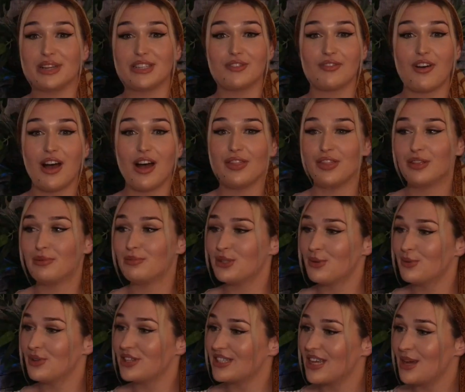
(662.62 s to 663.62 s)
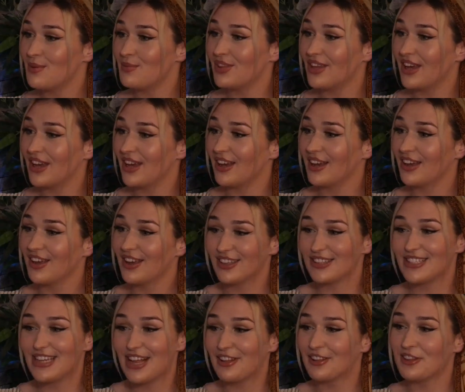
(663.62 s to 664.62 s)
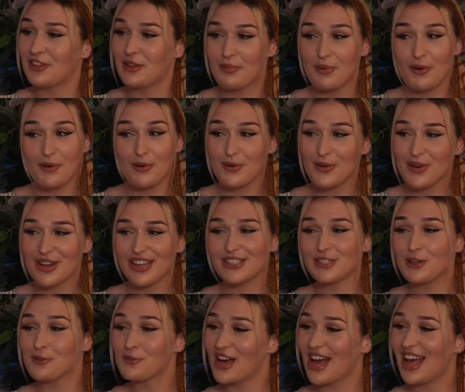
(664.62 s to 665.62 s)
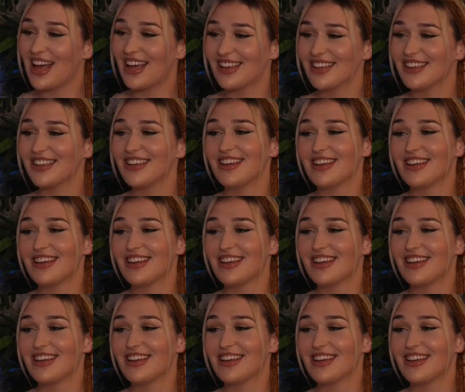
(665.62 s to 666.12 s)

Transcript: always around them doing the same thing, telling them, oh, it's okay.